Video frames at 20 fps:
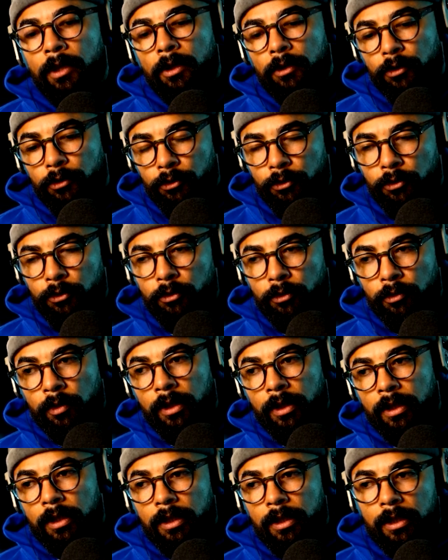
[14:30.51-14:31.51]
the new
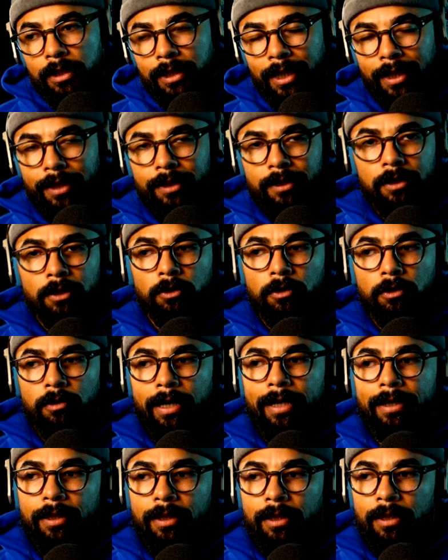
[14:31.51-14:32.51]

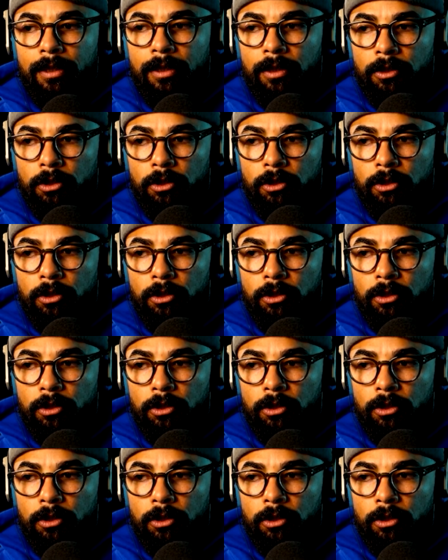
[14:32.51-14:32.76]
technocratic